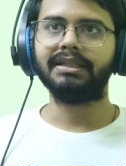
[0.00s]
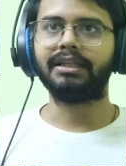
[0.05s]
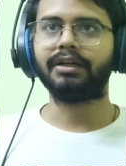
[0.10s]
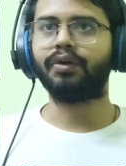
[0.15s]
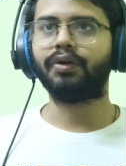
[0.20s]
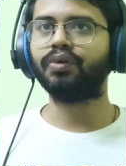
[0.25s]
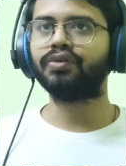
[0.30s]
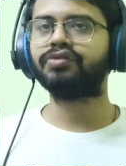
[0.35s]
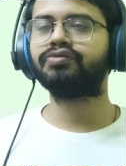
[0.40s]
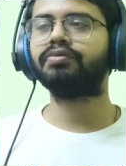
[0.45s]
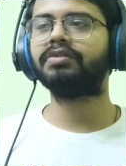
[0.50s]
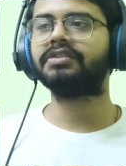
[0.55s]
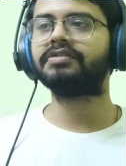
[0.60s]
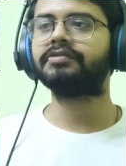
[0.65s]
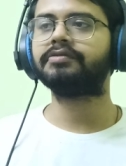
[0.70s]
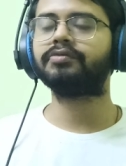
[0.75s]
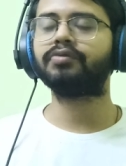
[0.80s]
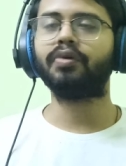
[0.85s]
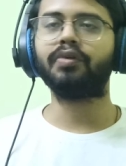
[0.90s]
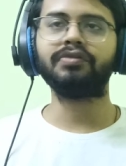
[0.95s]
The ghost
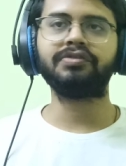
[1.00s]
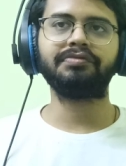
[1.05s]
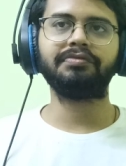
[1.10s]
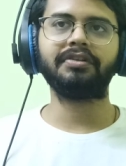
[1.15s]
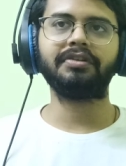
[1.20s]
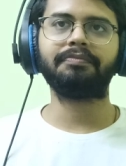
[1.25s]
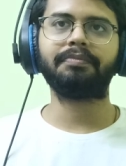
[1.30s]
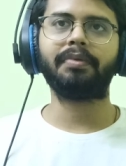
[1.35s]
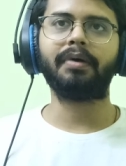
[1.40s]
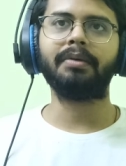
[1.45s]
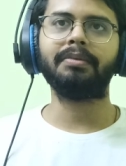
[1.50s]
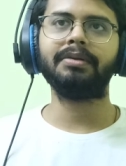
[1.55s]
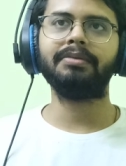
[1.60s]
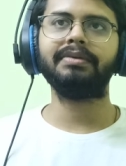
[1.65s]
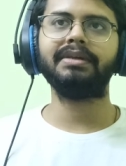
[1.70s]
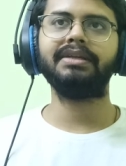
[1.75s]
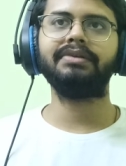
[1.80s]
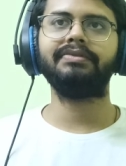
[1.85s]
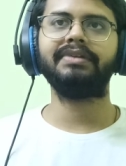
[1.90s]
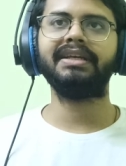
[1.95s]
would have probably